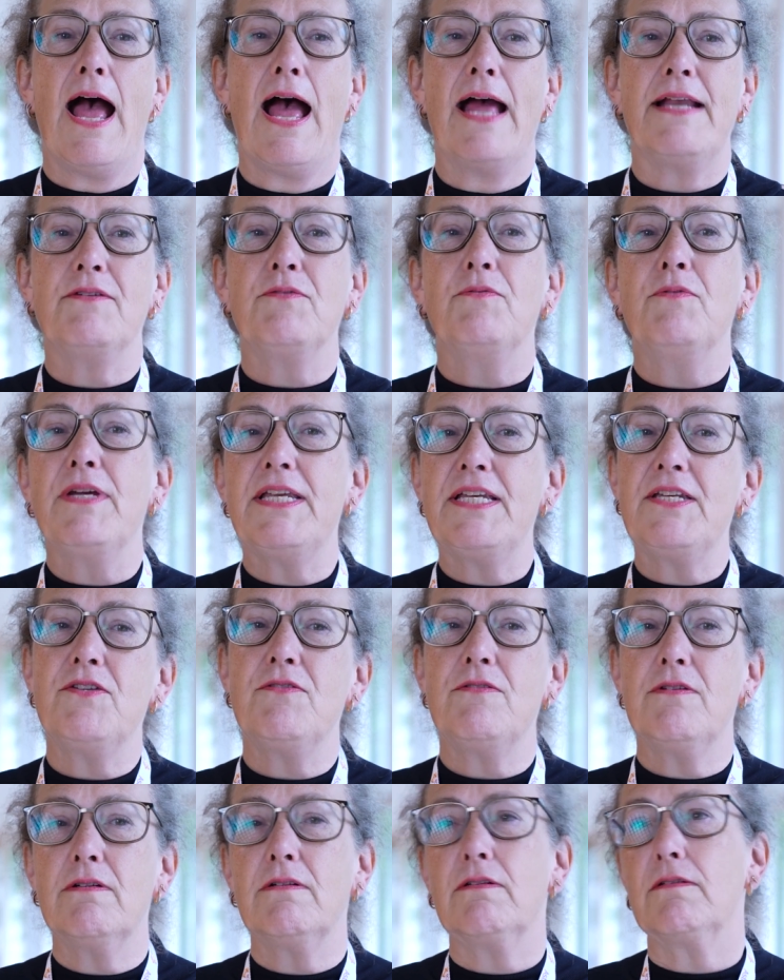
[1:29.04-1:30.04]
And we
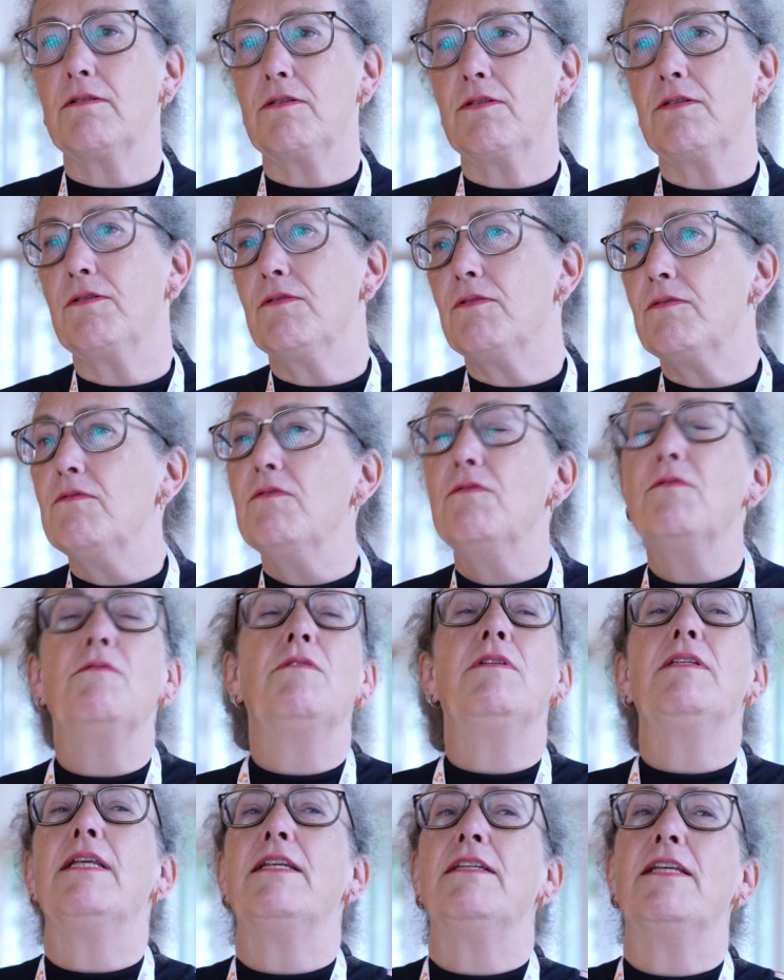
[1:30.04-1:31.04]
do not,
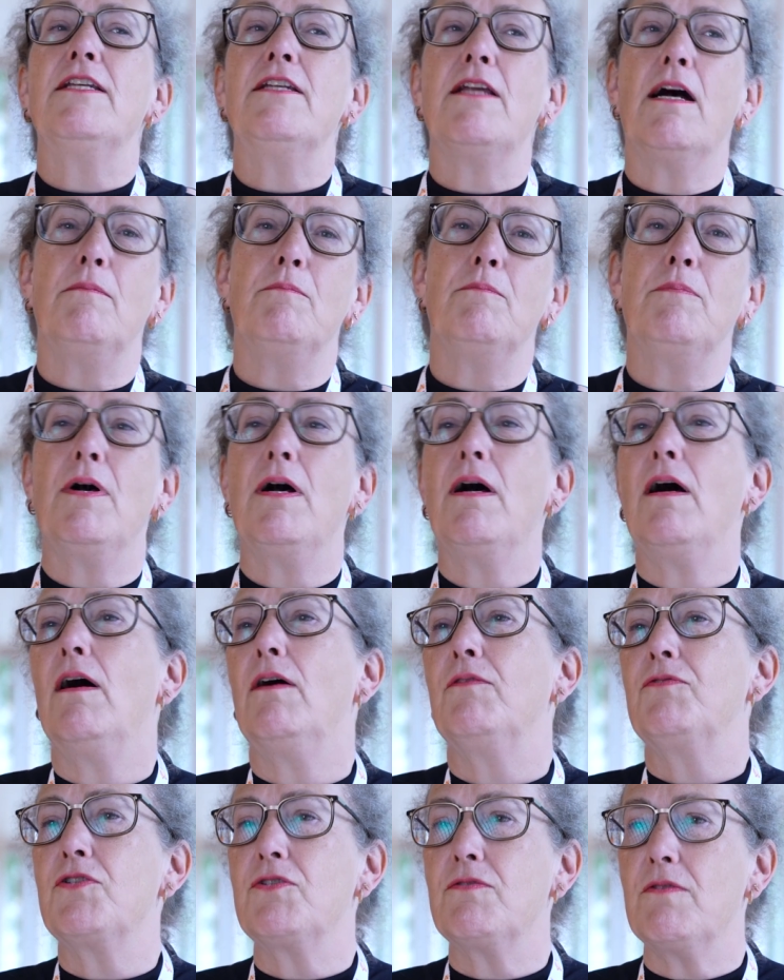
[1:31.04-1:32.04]
the number
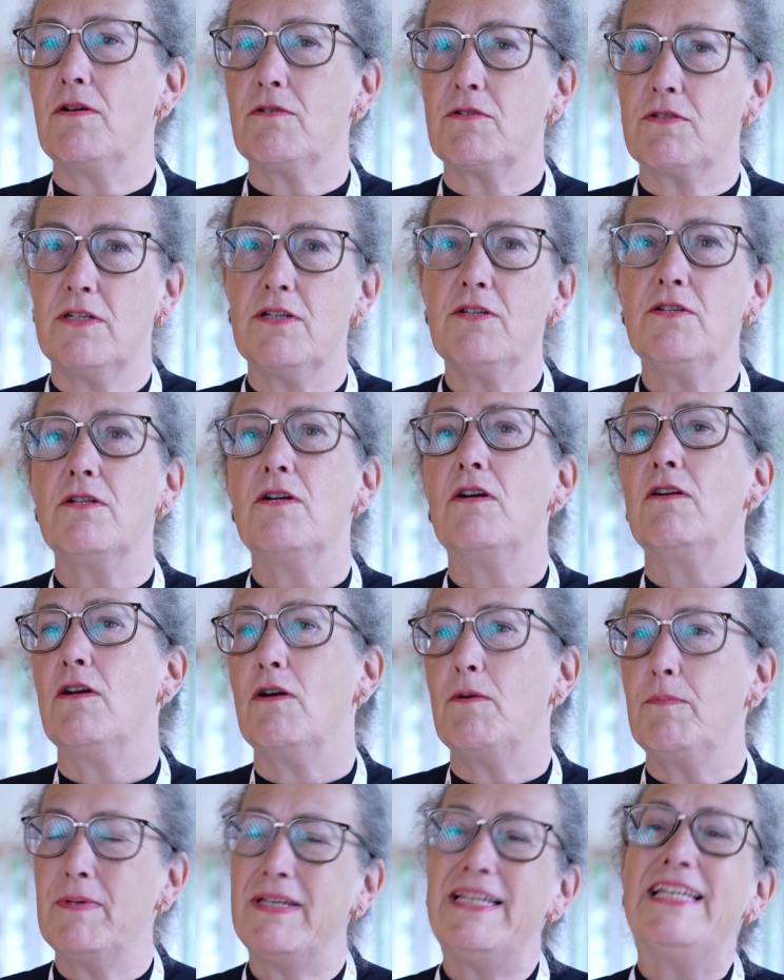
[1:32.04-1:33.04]
of strokes in
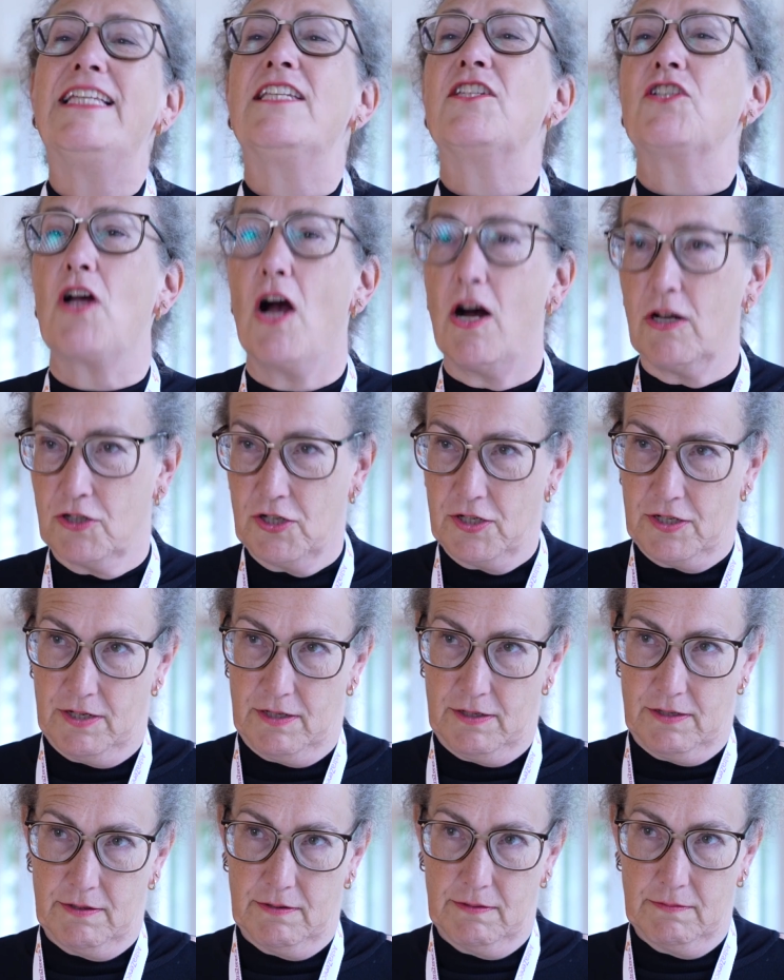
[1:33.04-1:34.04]
Europe is
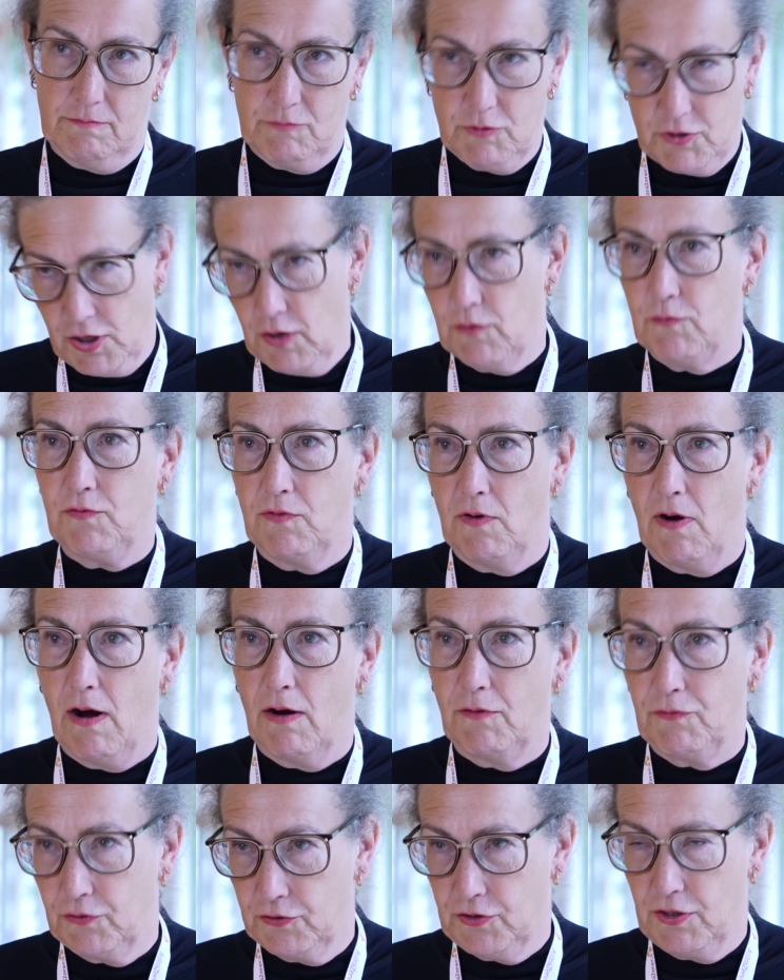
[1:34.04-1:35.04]
constant so
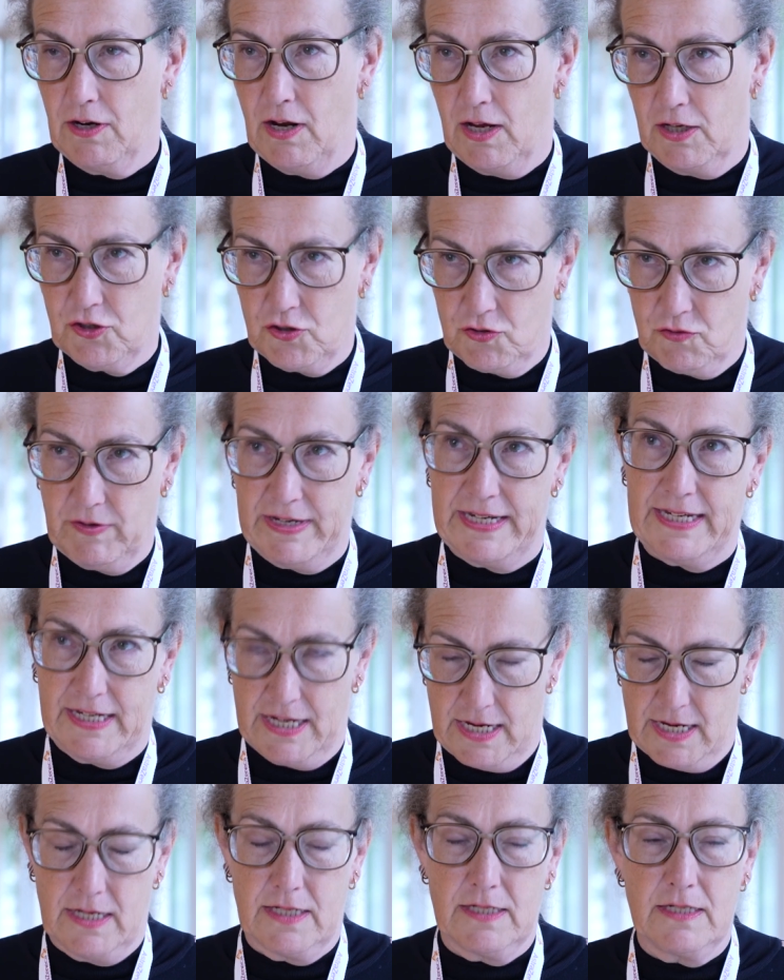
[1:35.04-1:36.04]
far for the last 3
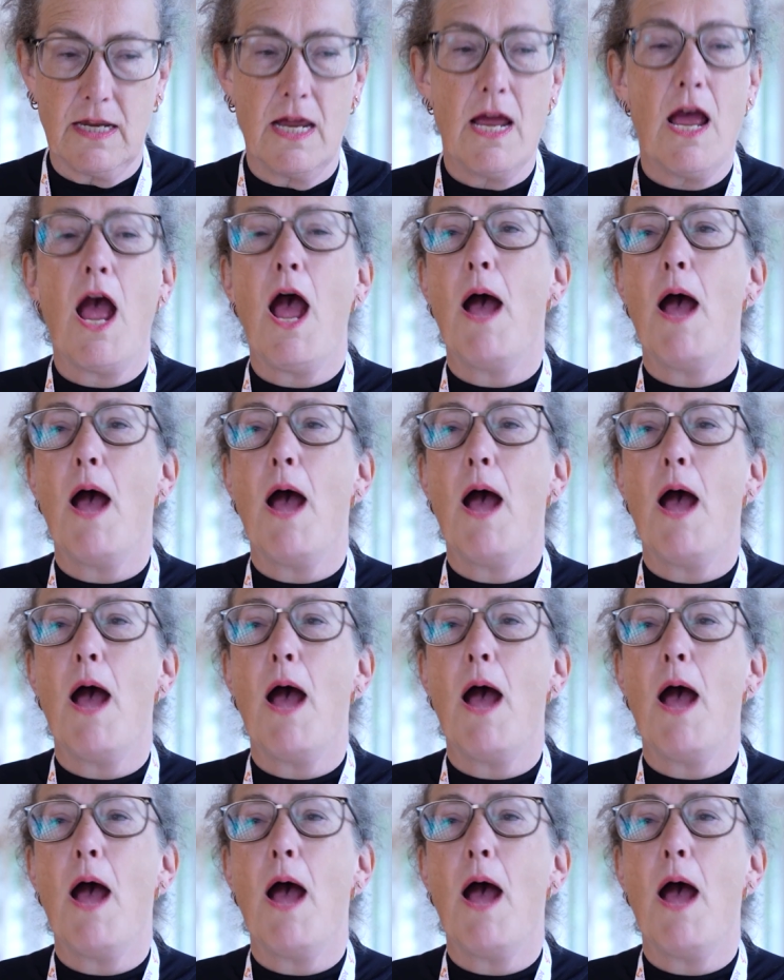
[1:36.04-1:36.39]
years.